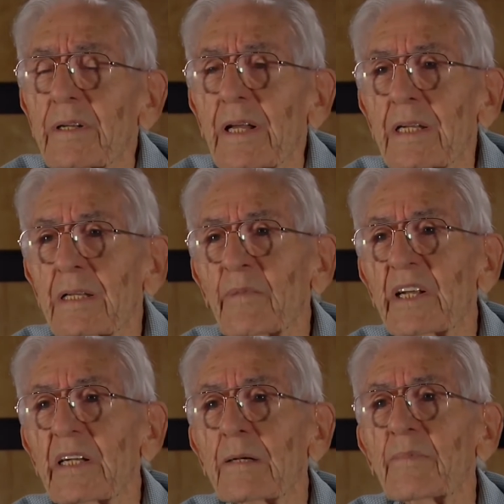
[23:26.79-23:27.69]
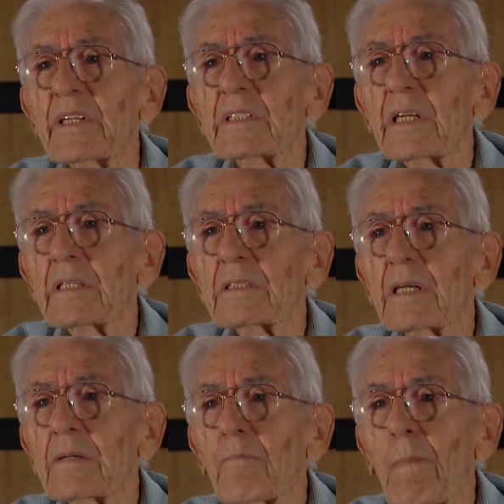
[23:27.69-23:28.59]
And he made it up, and he says,
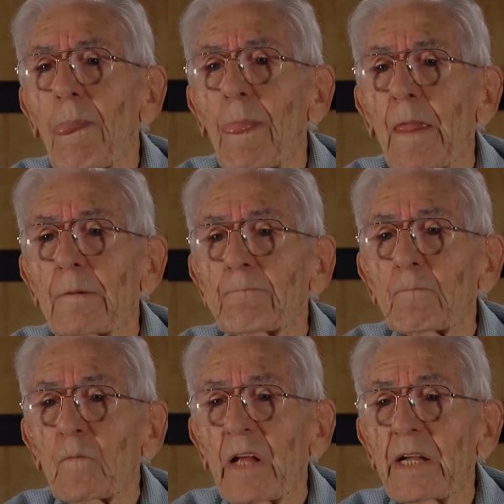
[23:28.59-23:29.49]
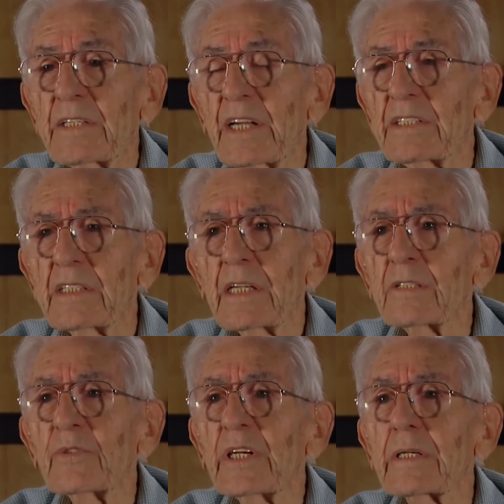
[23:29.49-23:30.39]
and I tested, it
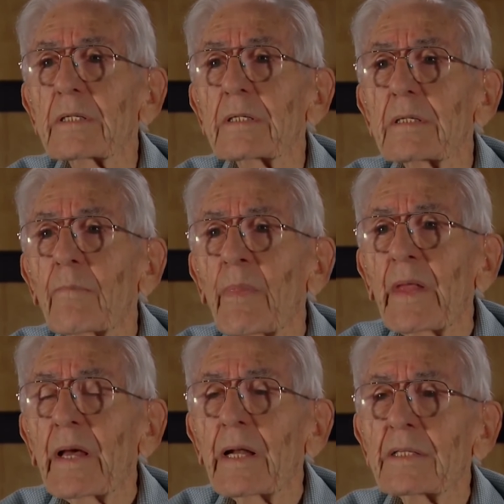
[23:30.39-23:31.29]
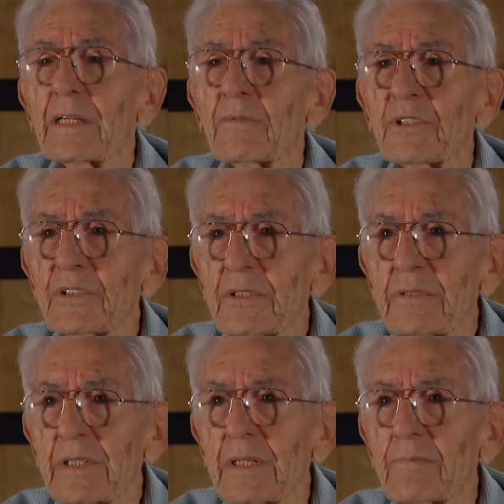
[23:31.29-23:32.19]
doesn't work. And I said, would
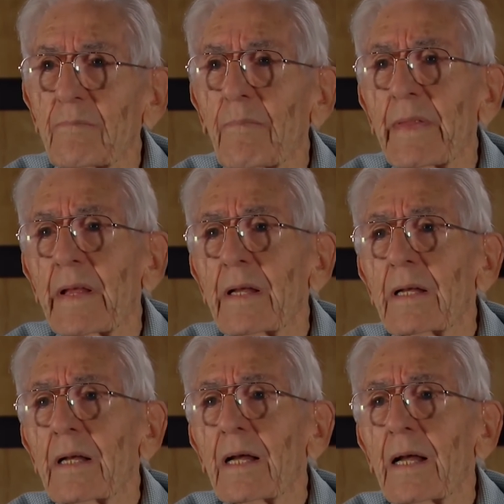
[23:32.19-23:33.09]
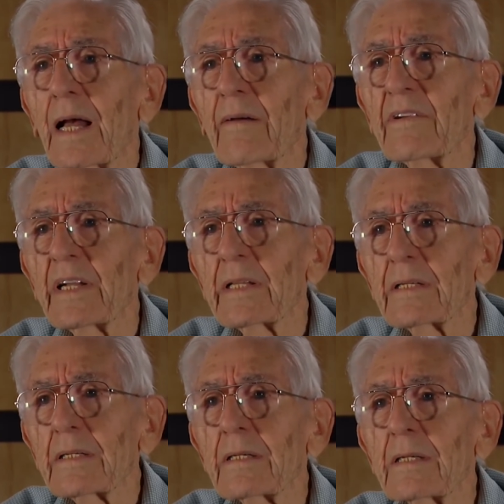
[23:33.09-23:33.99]
you have
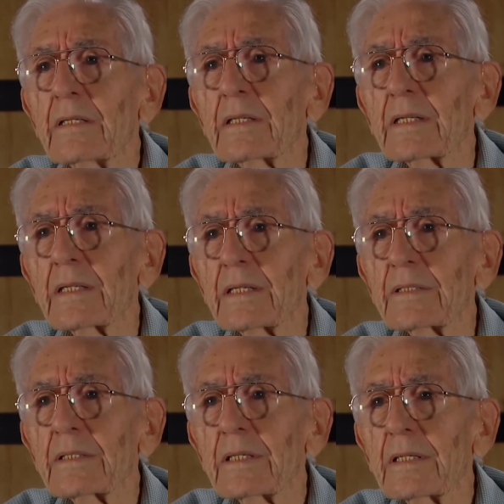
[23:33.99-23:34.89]
another look at this?